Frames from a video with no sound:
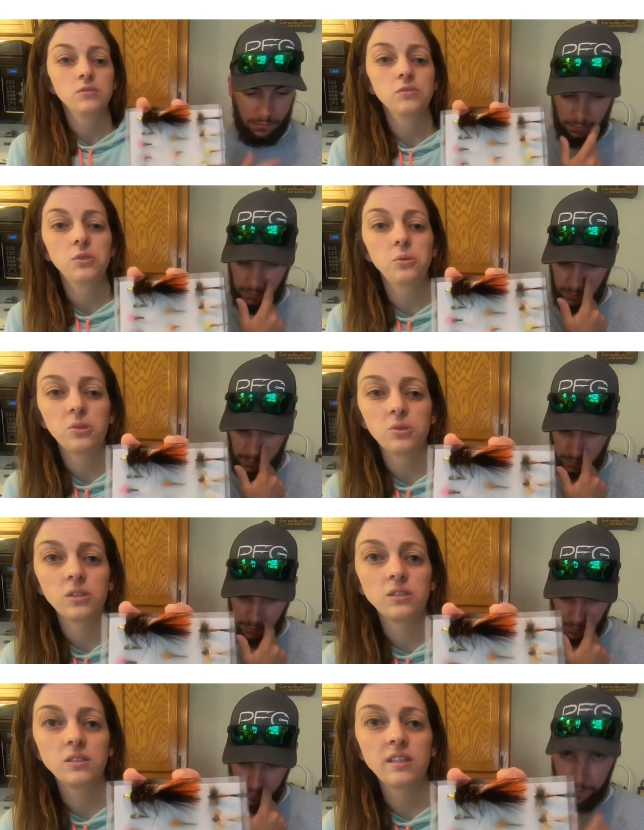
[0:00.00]
Speaker 1: you all
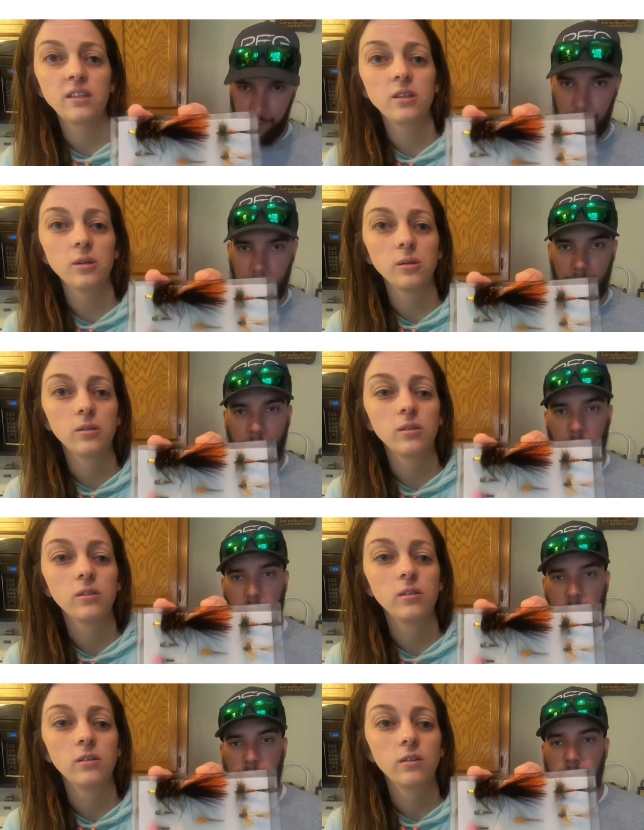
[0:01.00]
can see
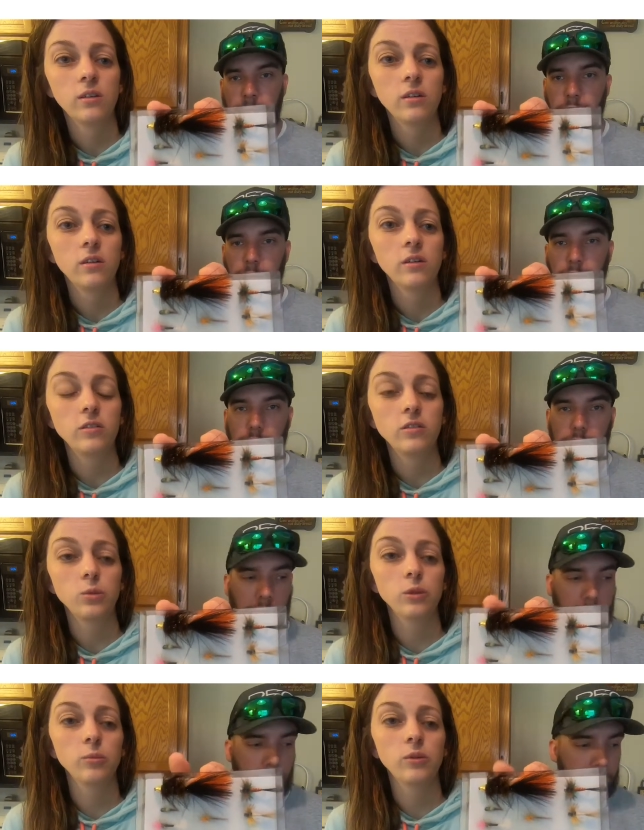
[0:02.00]
the
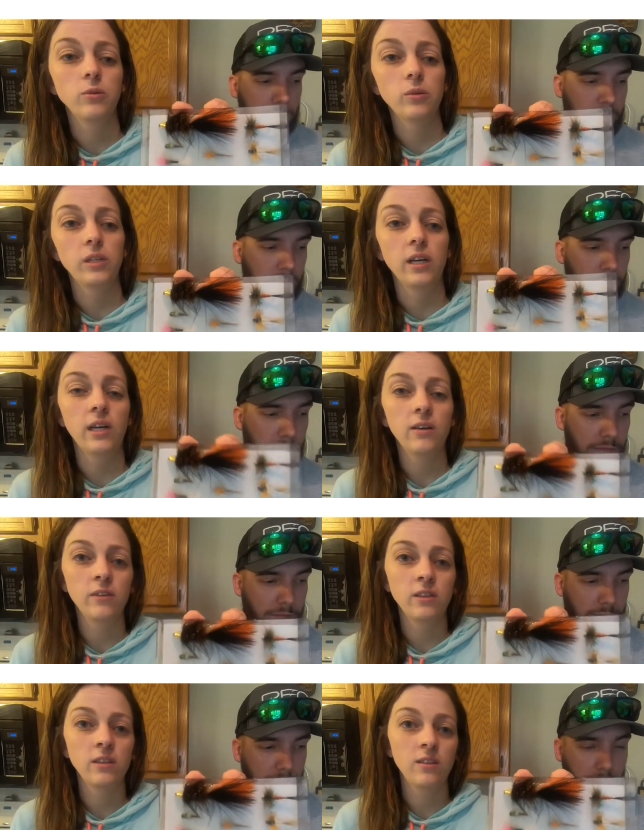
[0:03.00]
assortment we have.
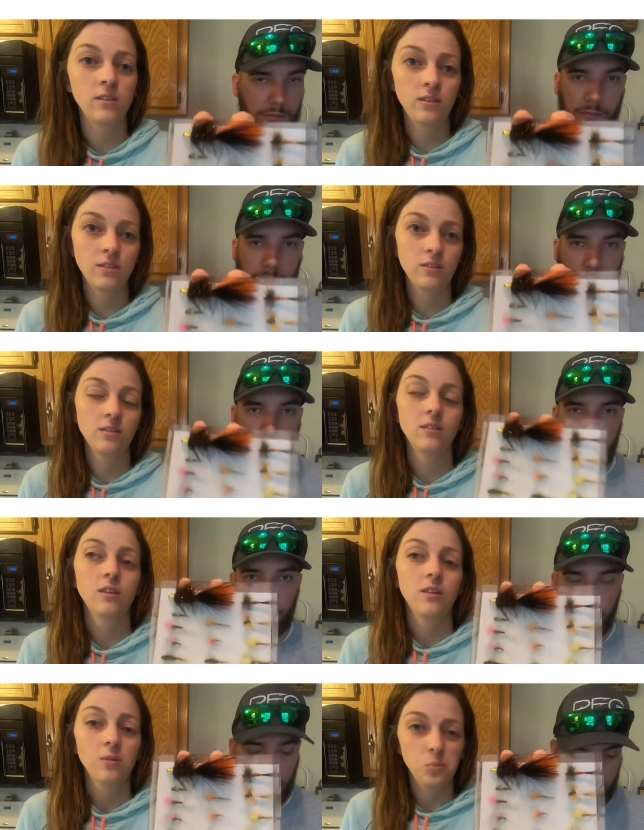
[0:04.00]
I think this
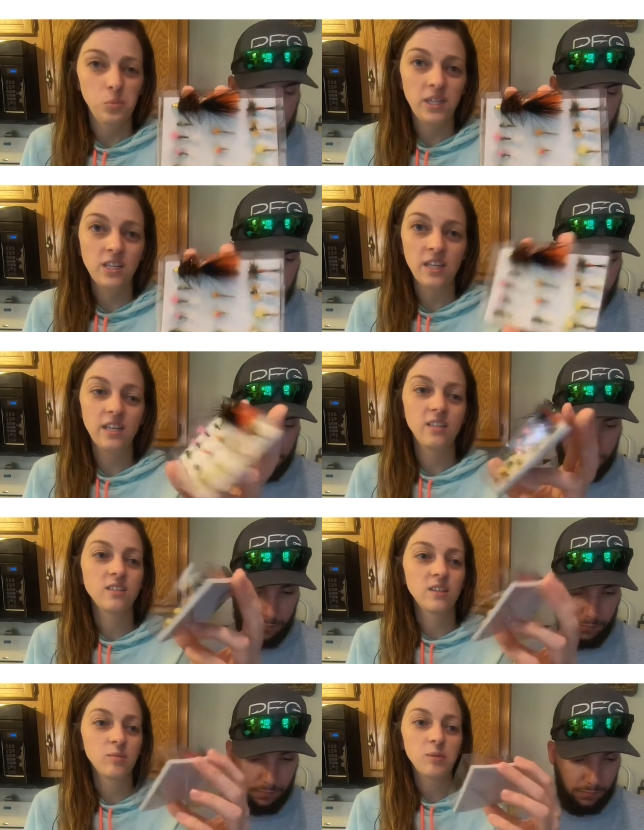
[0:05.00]
bead head is
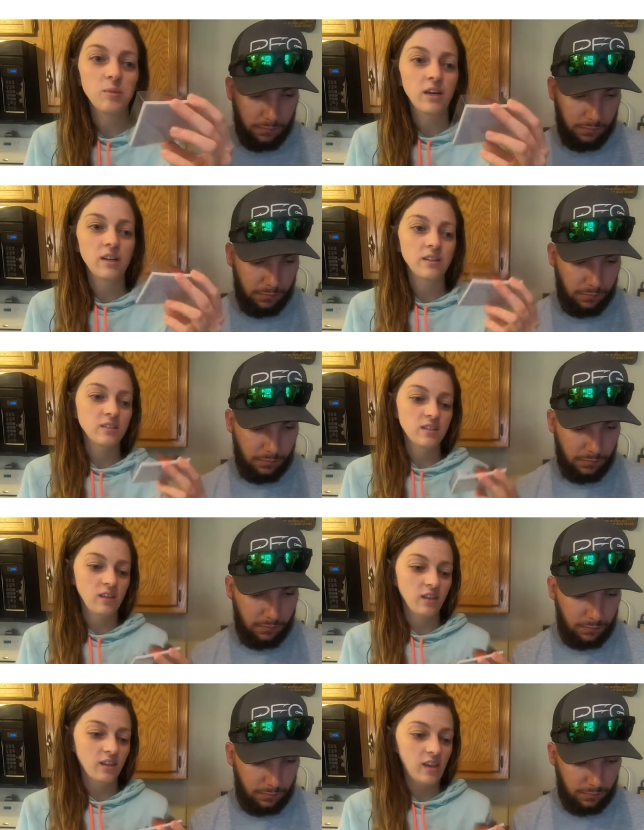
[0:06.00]
going to be mine because I
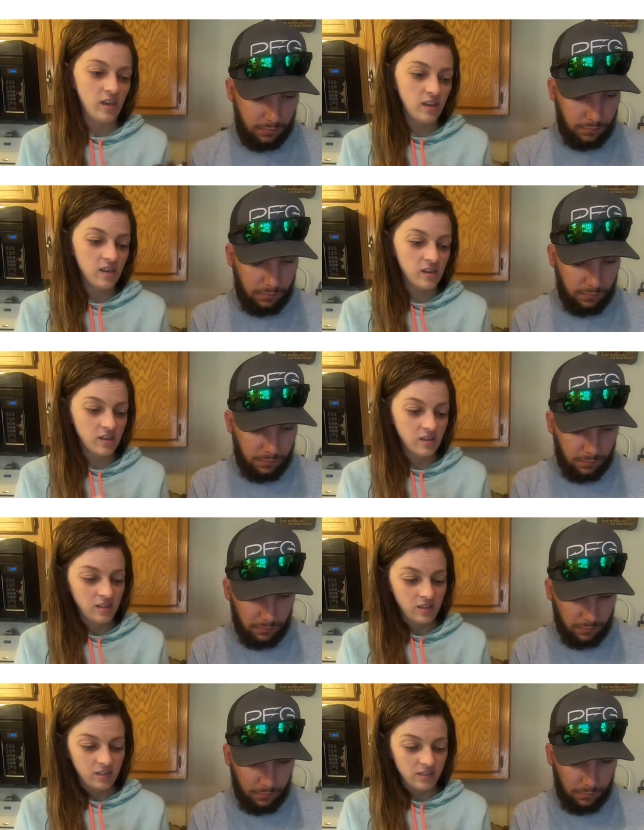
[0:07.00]
think he
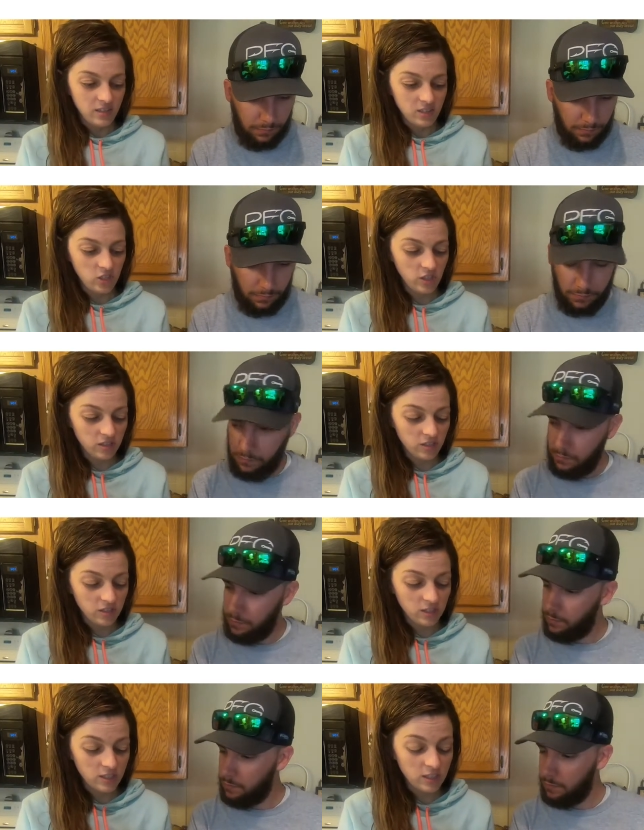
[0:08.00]
stuck
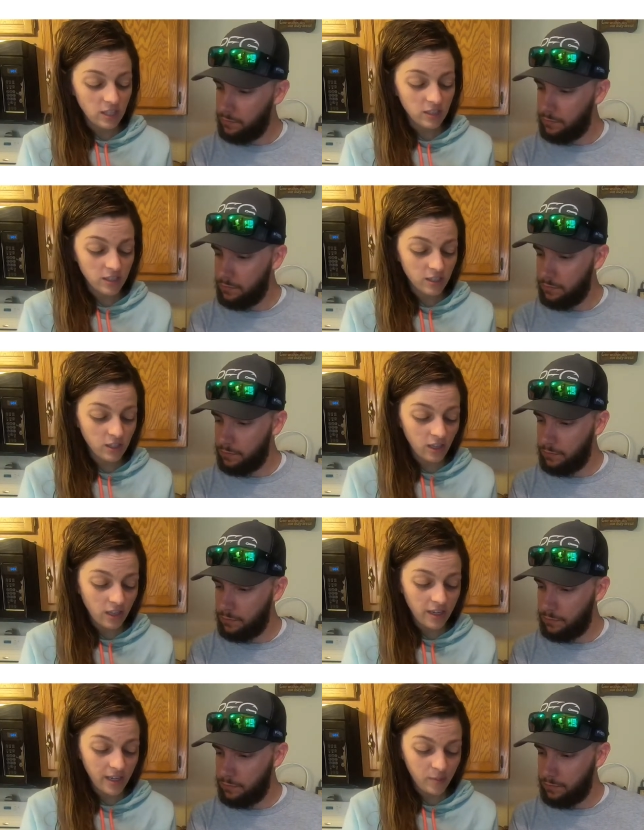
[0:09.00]
stuck
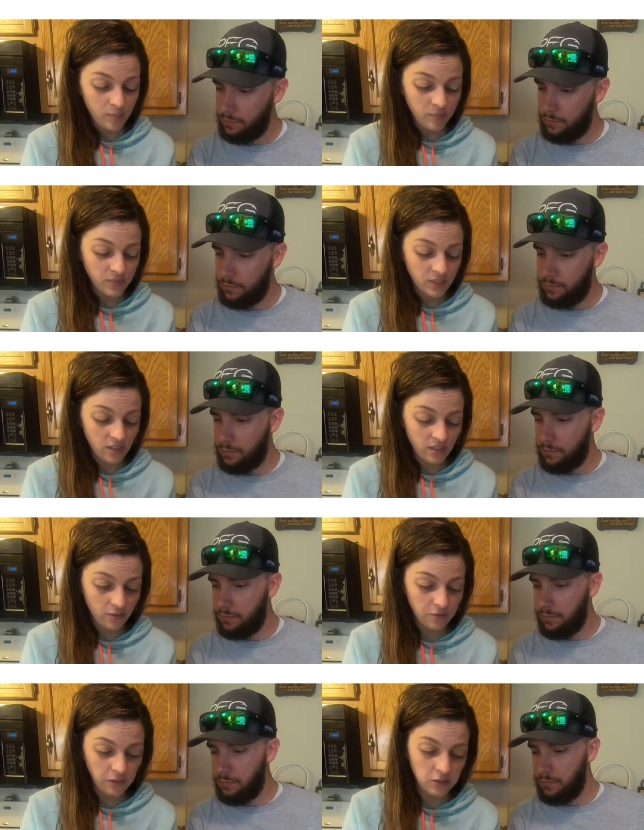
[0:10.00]
claim to the
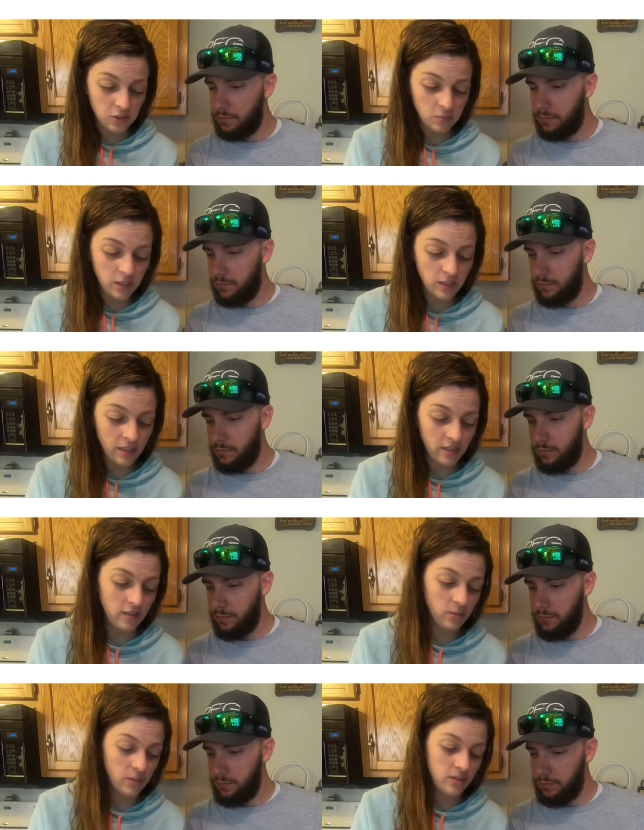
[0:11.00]
first bead head
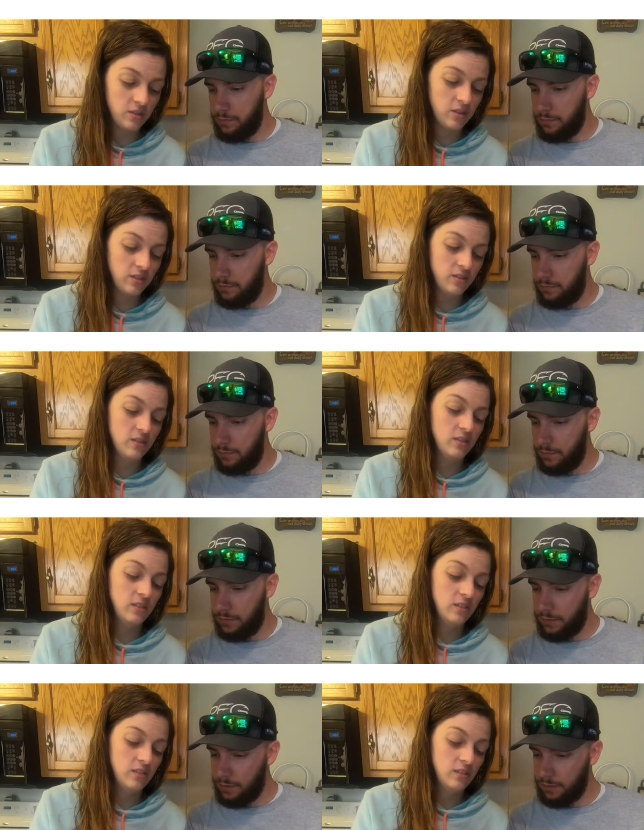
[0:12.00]
that we got.
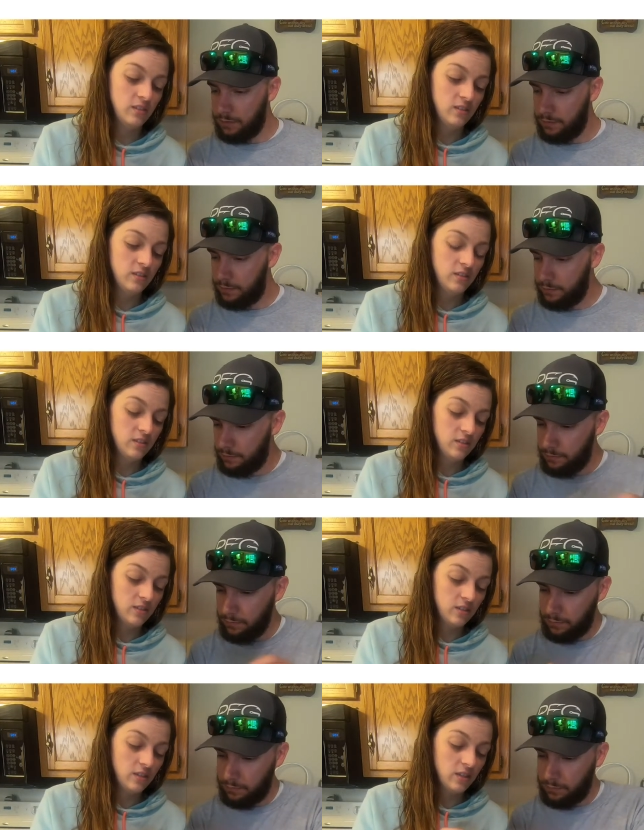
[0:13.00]
Nice.
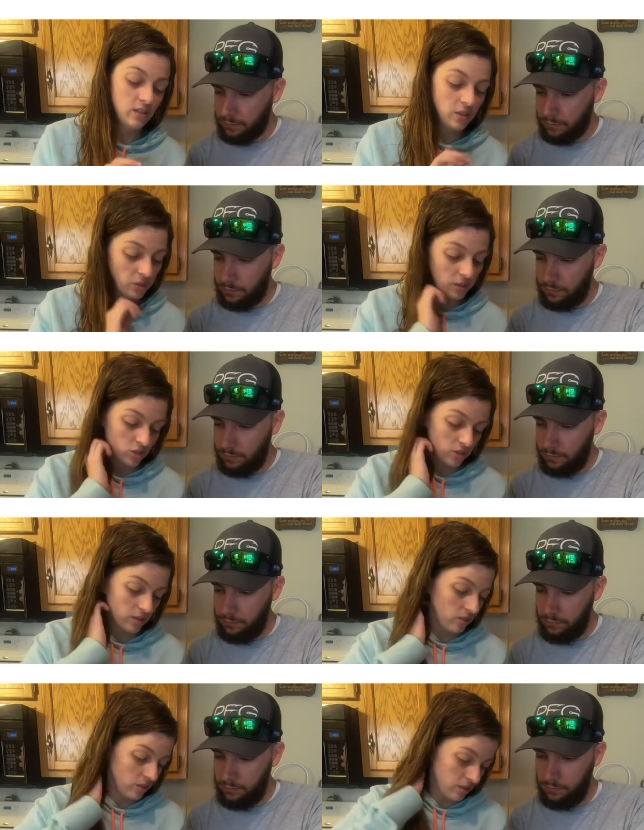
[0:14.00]
Kind of
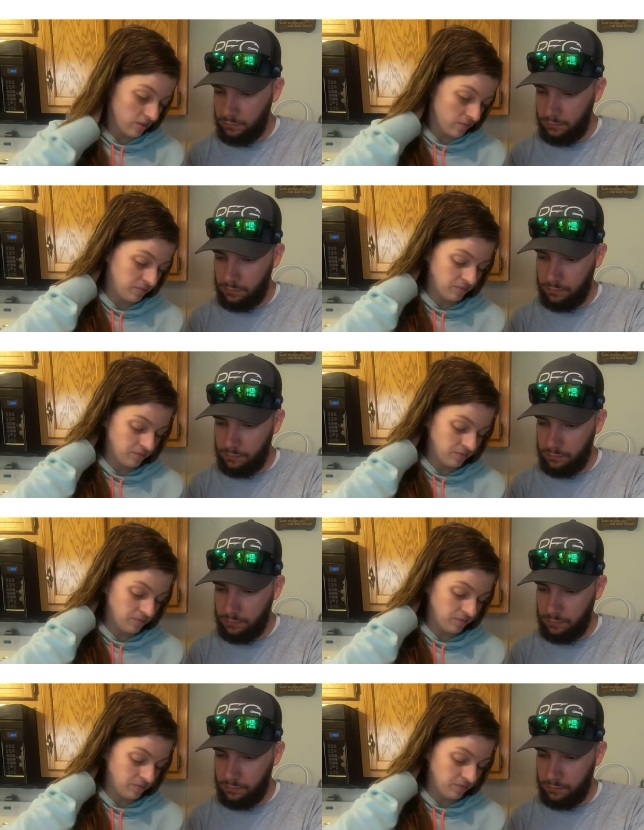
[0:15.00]
creaturey looking.